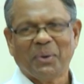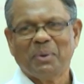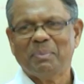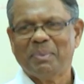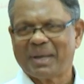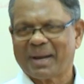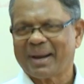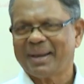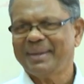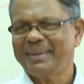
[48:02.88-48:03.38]

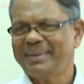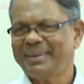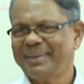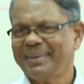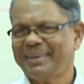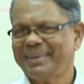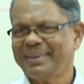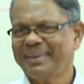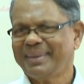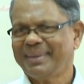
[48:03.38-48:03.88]
You have
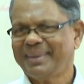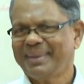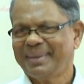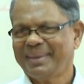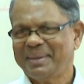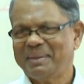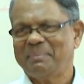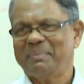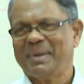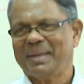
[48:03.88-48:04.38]
lobha, right?
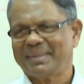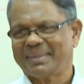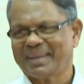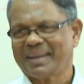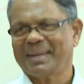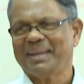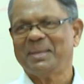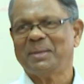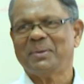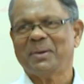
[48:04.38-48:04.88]

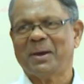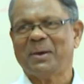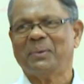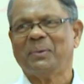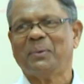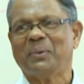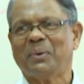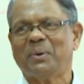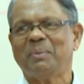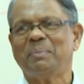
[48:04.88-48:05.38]

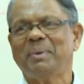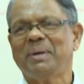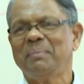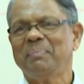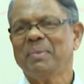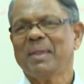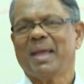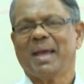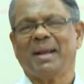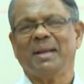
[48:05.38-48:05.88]
Basically, you
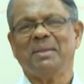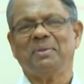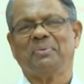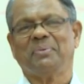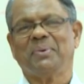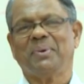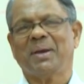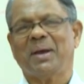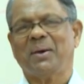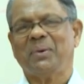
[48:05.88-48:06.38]
have
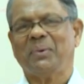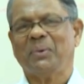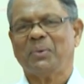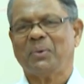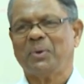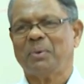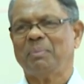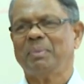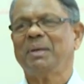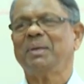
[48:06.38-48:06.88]
lobha, and
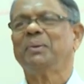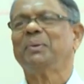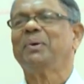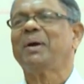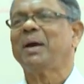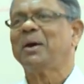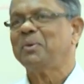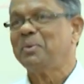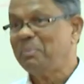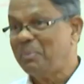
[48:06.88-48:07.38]
if you have
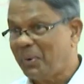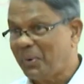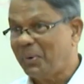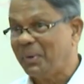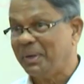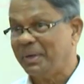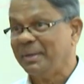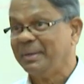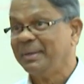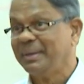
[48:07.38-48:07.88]
lobha,
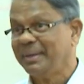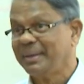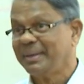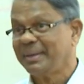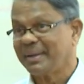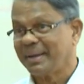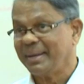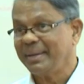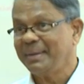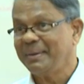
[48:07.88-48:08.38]
you have
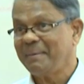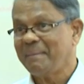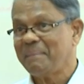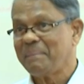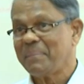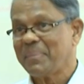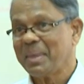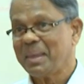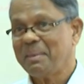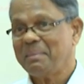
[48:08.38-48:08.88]
moha,
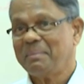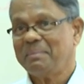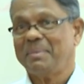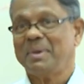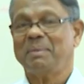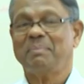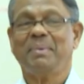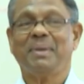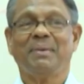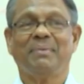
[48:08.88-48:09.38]
right?
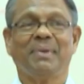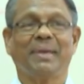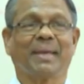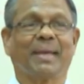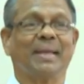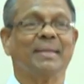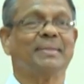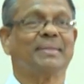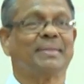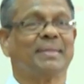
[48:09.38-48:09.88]

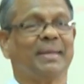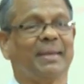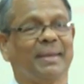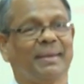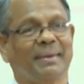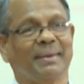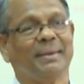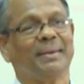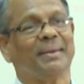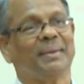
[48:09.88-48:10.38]
Maybe we
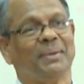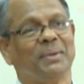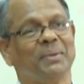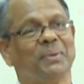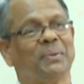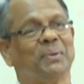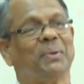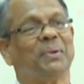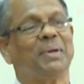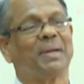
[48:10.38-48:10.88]
can
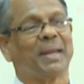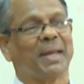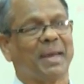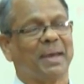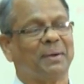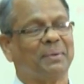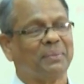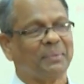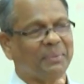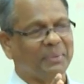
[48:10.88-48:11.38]
say
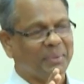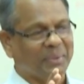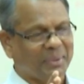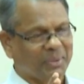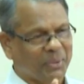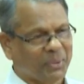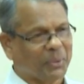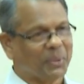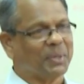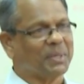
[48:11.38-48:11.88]
you don't
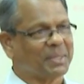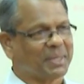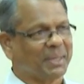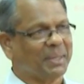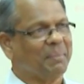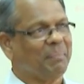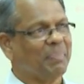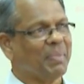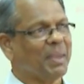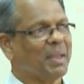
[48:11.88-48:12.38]
have
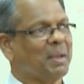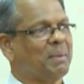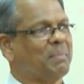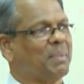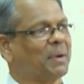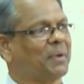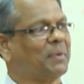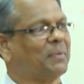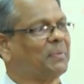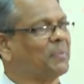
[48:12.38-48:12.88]

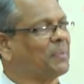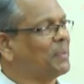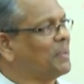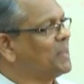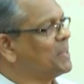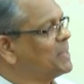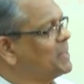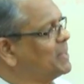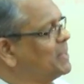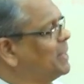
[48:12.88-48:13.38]
dosa,
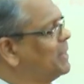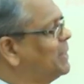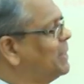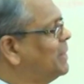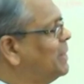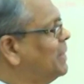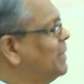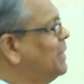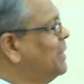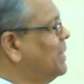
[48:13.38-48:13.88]
but of
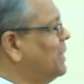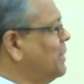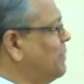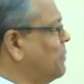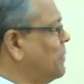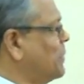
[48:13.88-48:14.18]
course,